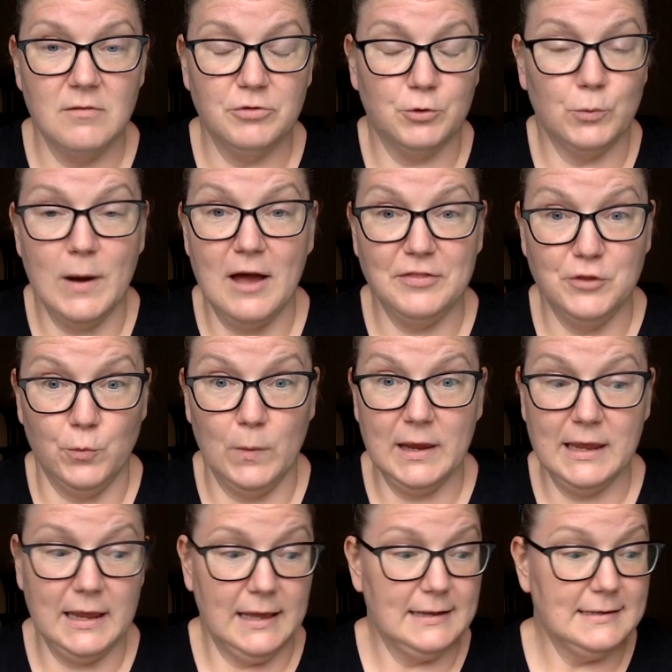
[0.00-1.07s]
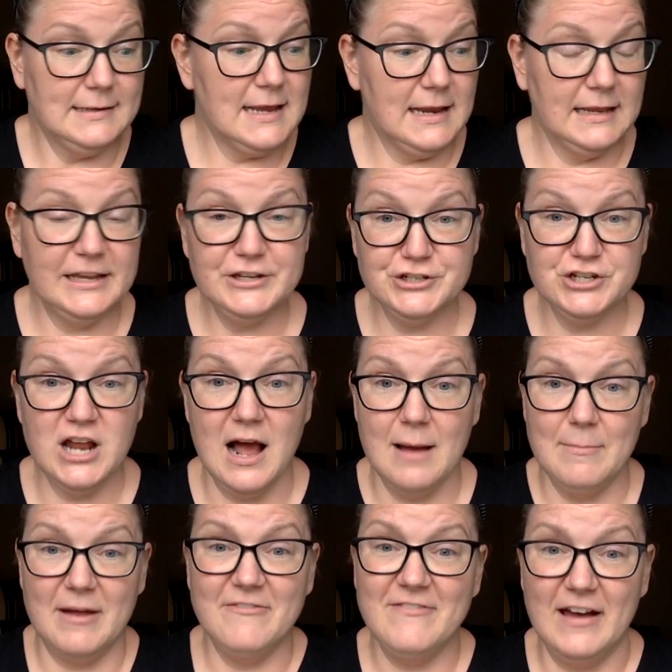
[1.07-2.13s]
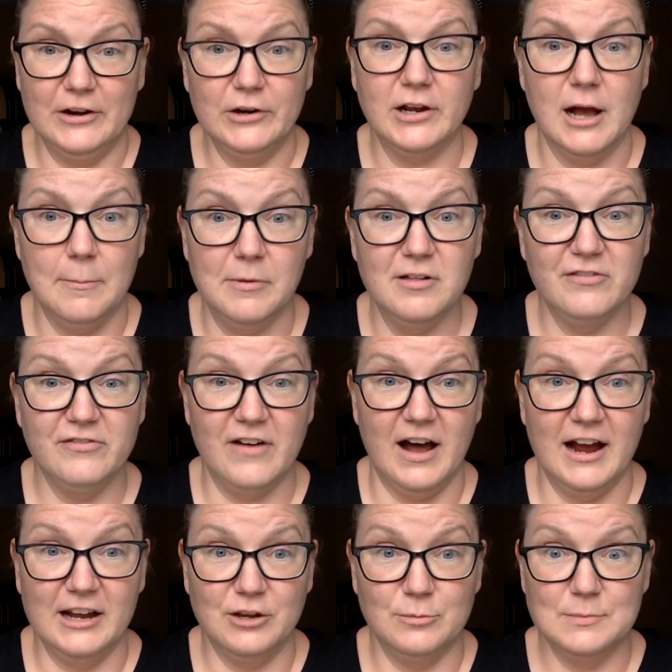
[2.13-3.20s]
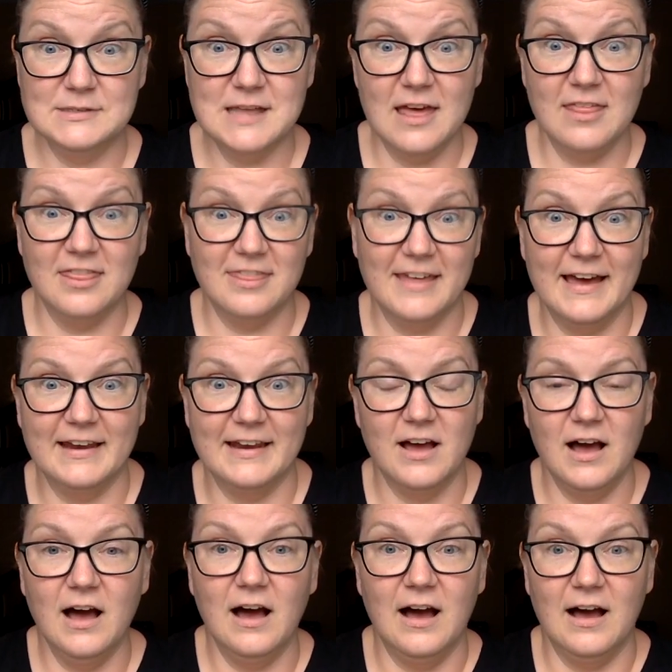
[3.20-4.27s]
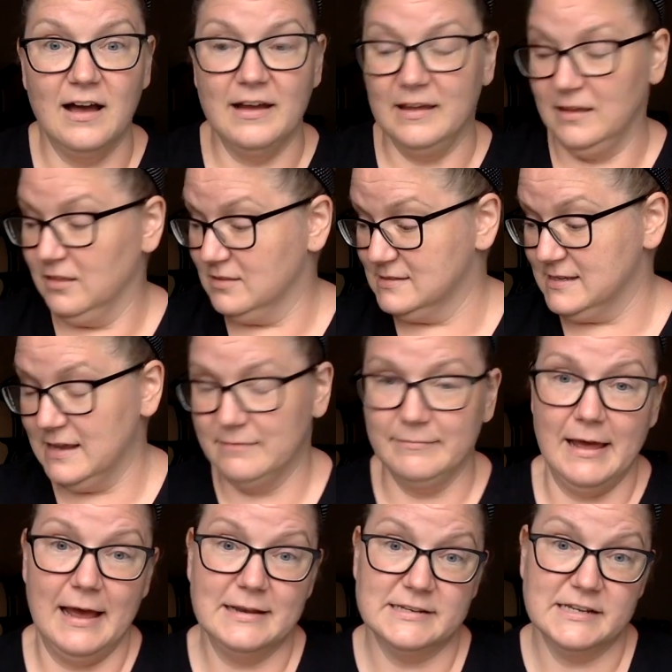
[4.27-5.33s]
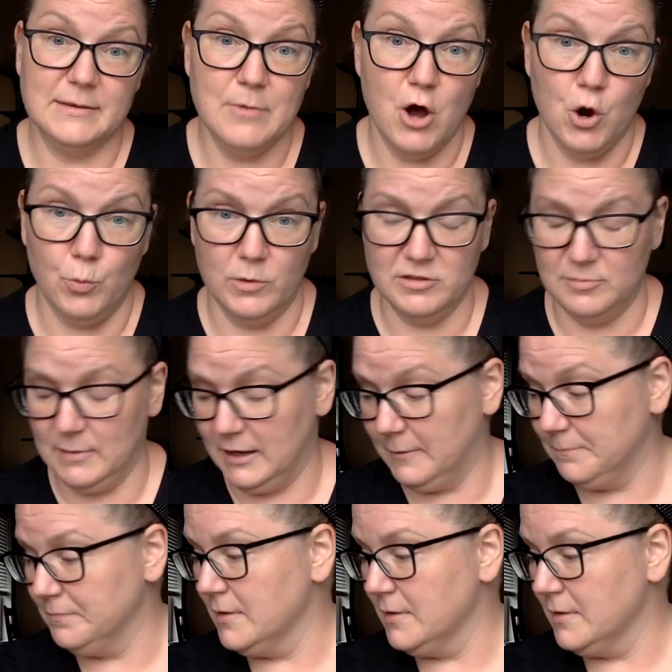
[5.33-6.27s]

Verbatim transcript: throughout the weekend, and each time I found a couple of items that I said had to come home with me.